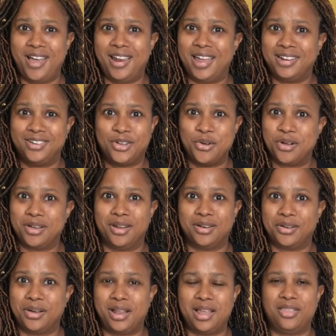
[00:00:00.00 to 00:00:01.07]
and coconut
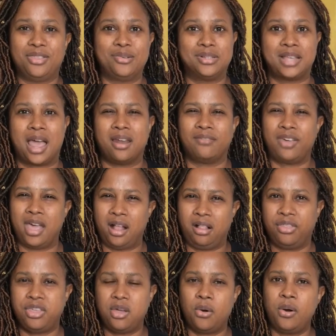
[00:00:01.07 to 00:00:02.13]
oil and those kind of
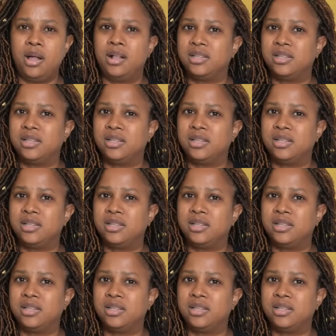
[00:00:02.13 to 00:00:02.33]
healthy oils.